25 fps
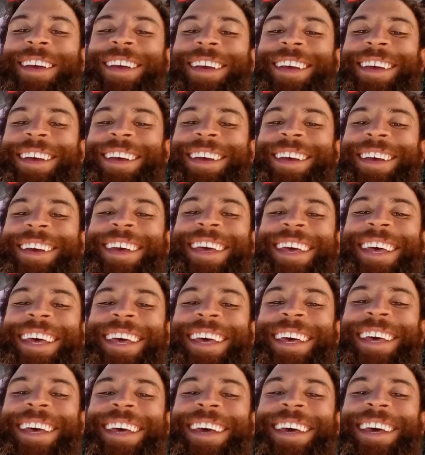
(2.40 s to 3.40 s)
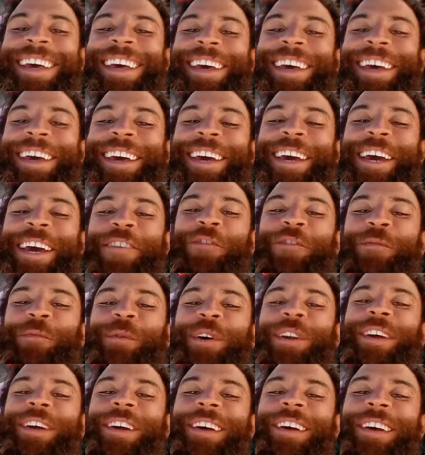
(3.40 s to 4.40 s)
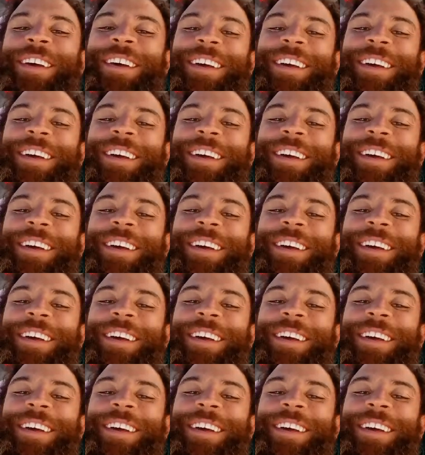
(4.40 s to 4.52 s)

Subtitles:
Hey everybody,